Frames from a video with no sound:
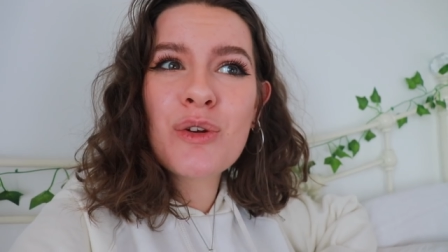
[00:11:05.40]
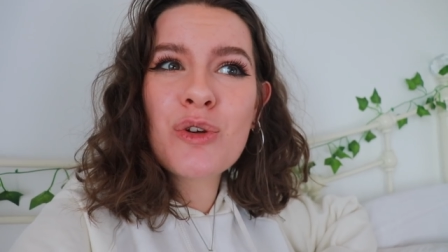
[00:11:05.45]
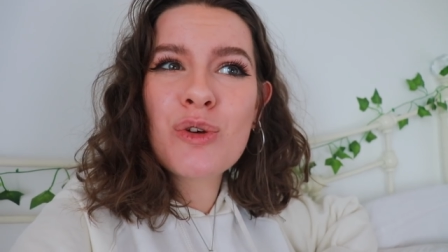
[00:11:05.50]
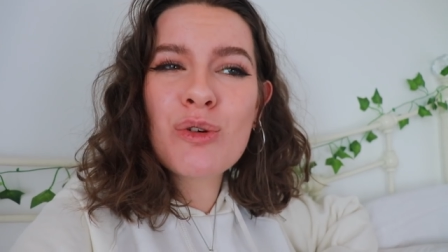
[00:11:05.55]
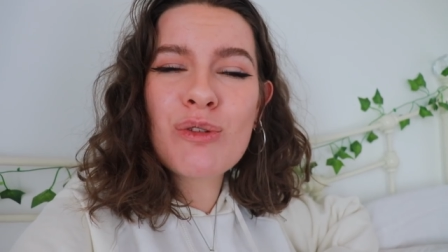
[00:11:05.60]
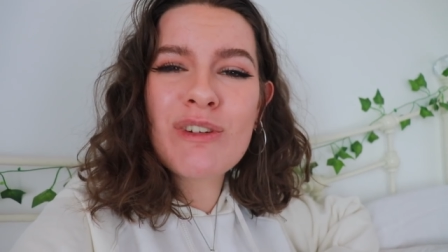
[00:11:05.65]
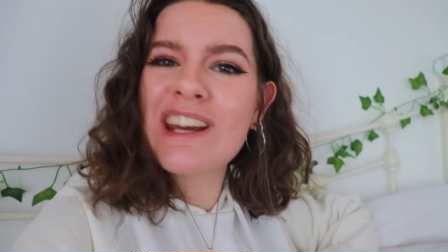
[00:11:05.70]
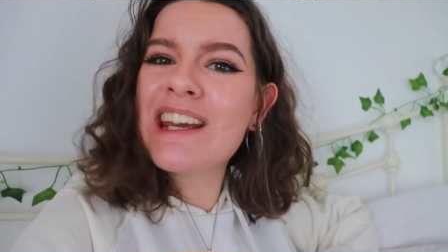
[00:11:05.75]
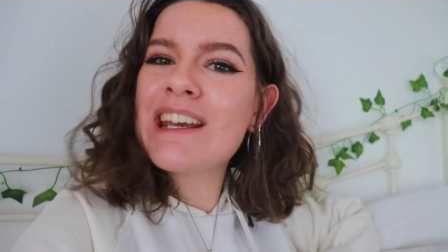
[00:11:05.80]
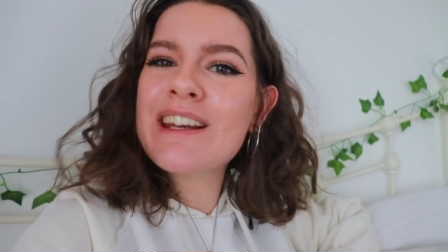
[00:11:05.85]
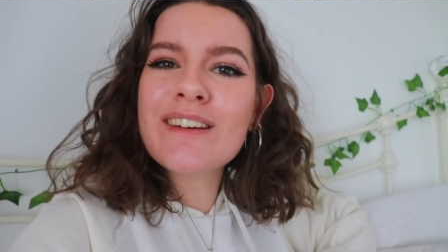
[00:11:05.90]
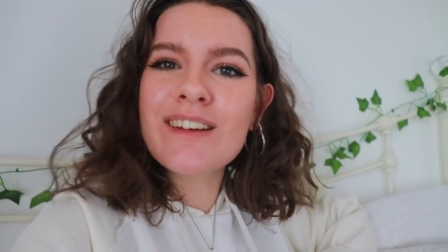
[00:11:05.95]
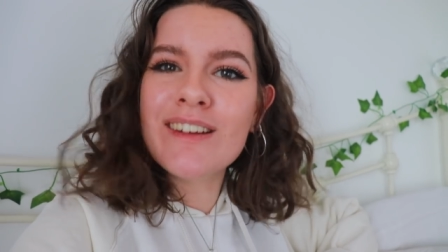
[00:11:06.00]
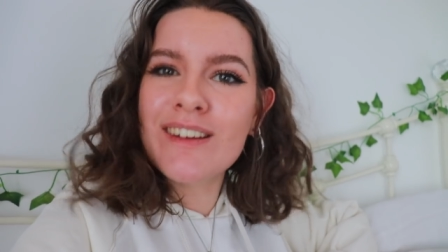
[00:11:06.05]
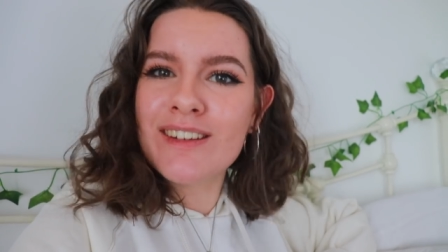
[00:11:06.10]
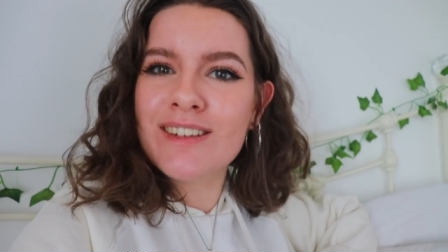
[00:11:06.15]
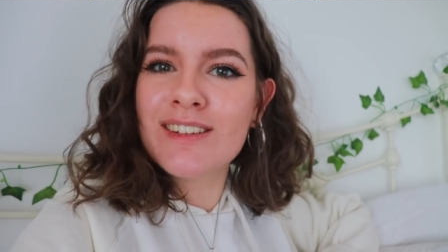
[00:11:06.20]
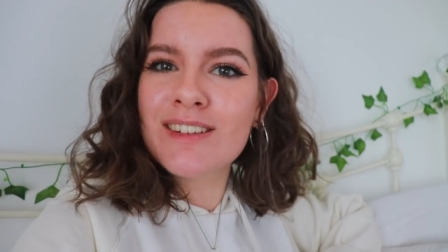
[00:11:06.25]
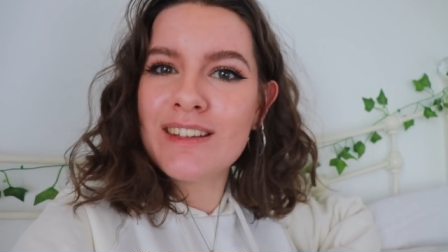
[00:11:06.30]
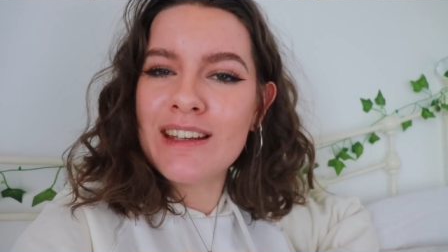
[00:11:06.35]

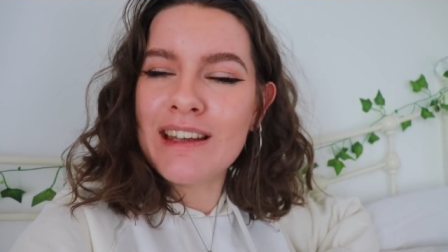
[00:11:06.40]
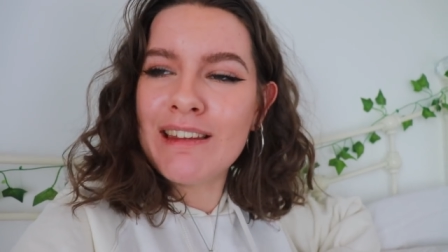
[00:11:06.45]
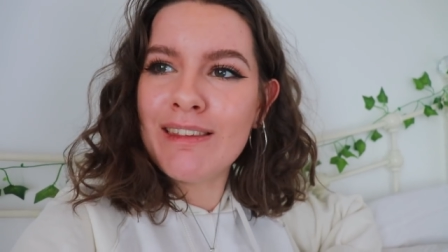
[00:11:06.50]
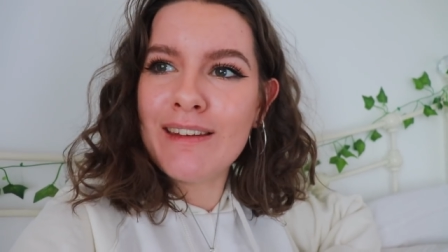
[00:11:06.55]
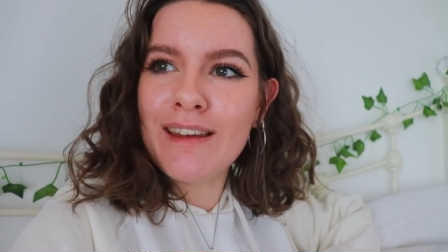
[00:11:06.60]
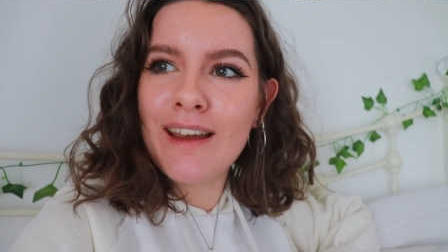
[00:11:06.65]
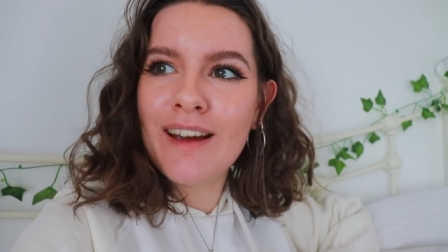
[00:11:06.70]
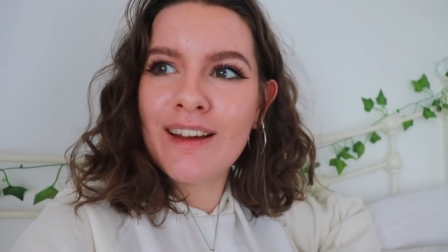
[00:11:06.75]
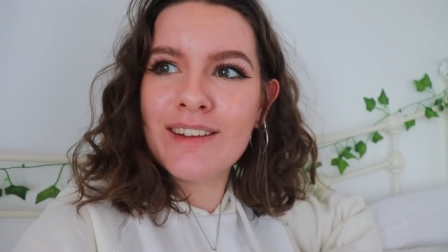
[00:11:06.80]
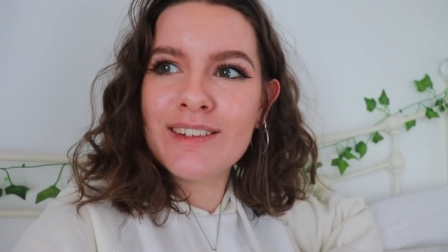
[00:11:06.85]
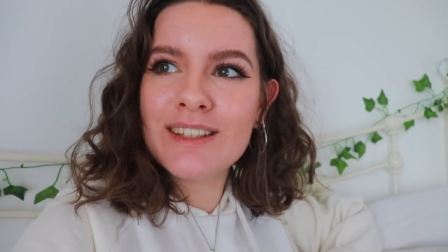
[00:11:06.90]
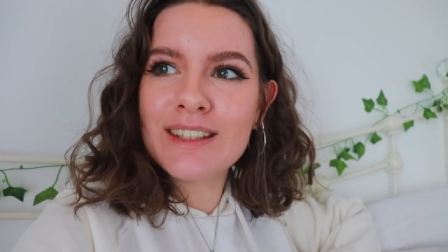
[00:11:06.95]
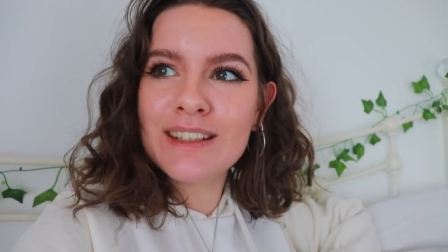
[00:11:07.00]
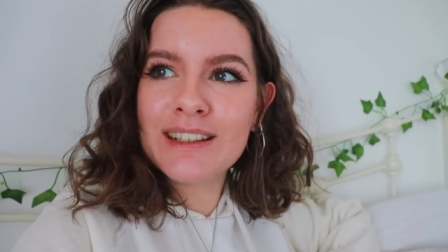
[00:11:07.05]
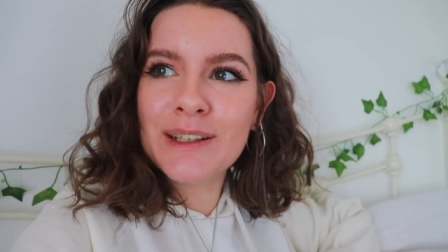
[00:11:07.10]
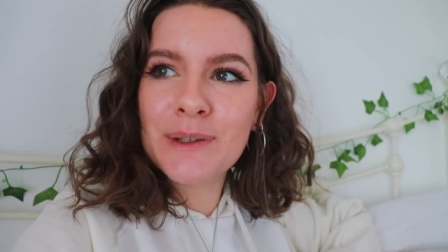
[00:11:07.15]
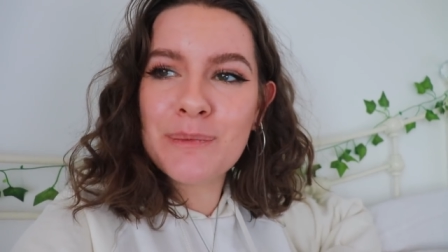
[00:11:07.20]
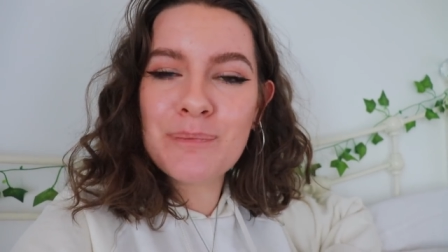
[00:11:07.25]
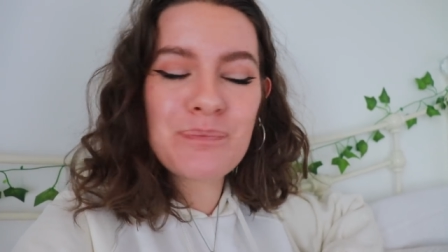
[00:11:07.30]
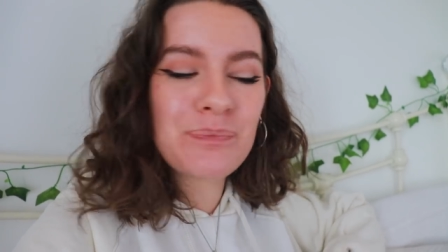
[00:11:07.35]
greyness in the air
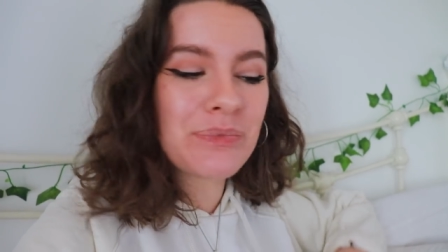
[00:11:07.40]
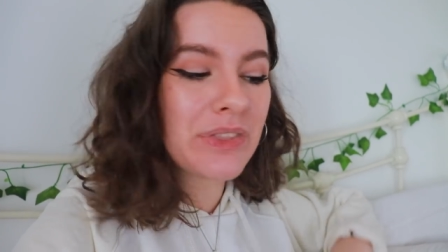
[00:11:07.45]
today.